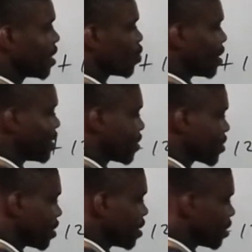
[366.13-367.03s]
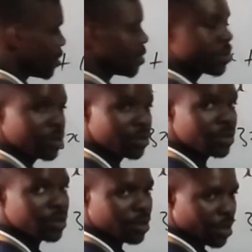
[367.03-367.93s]
3 is what? Is 3,
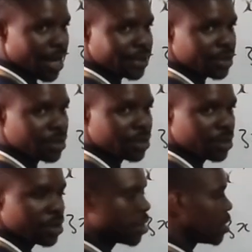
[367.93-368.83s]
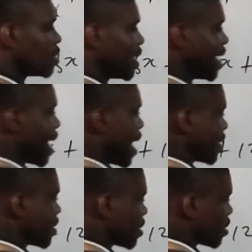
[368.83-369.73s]
right? Then
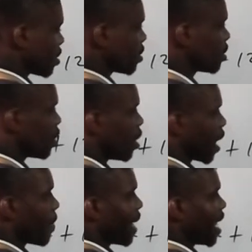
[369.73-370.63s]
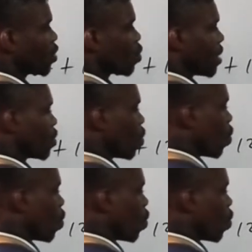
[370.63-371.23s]
x. Remember here is 1.